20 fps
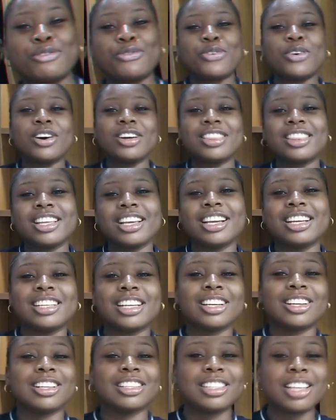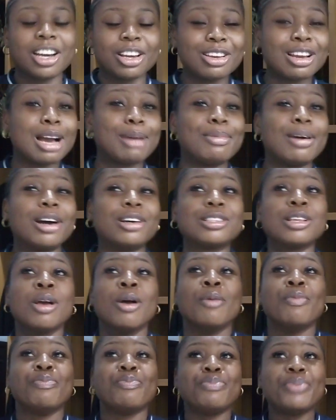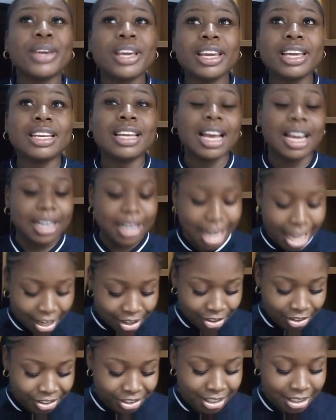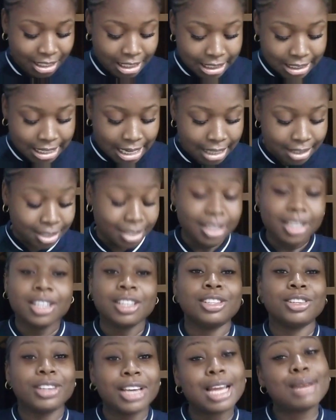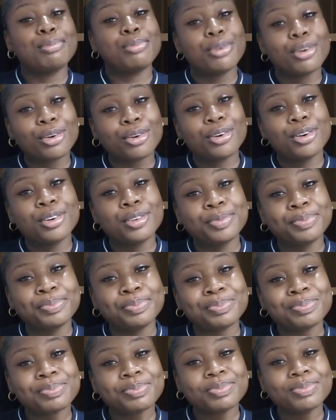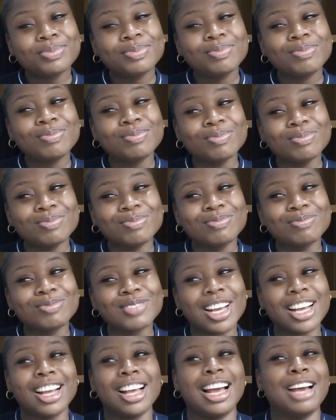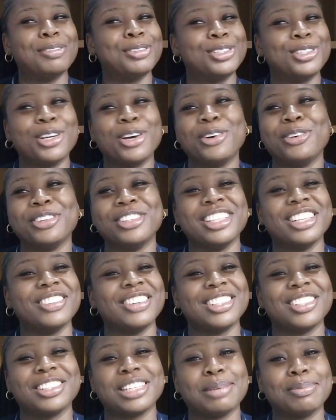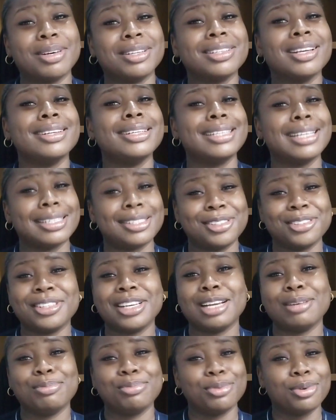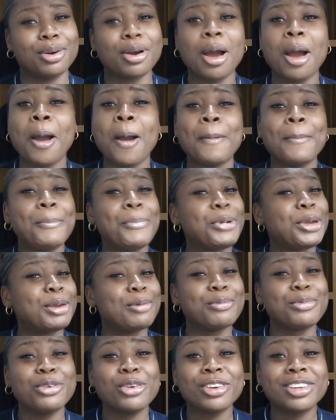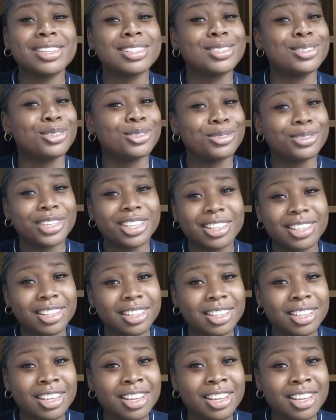14 they don't tell you about being an adult is that you get broke. I'm sure we never thought about that. Yes, you get broke. Being broke is real.